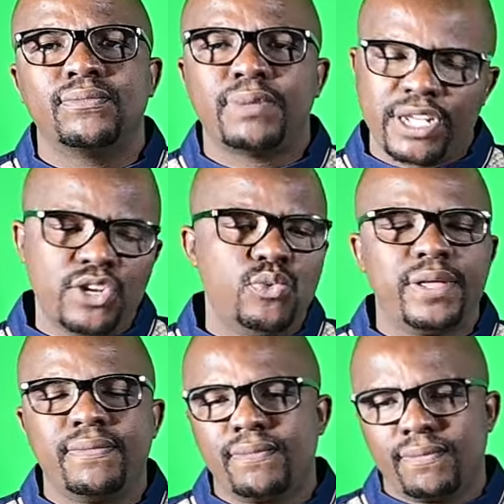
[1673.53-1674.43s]
But
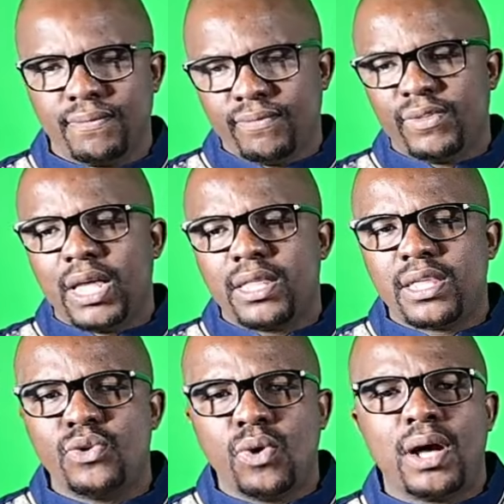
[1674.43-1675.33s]
anyway,
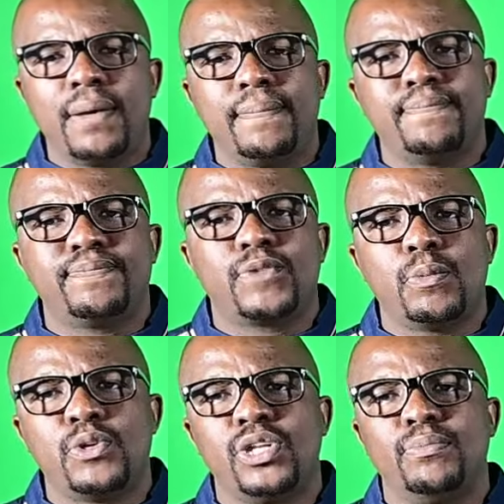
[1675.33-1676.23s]
there you are.
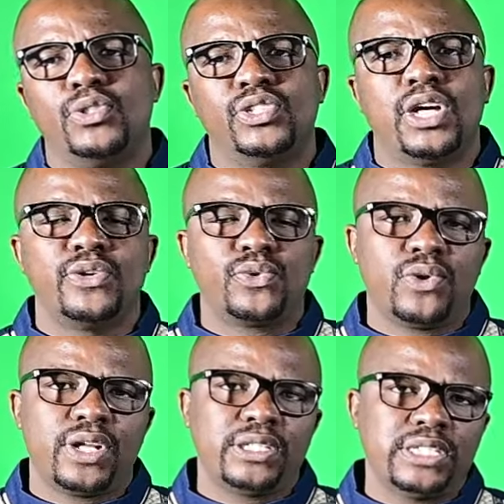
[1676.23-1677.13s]
Machine political
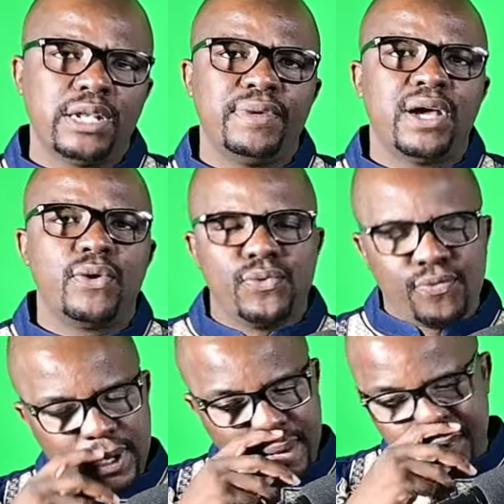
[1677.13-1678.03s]
incorrect. Tell me how you
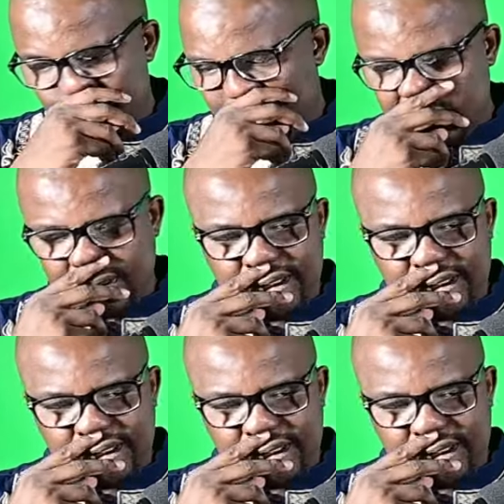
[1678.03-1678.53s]
feel about it.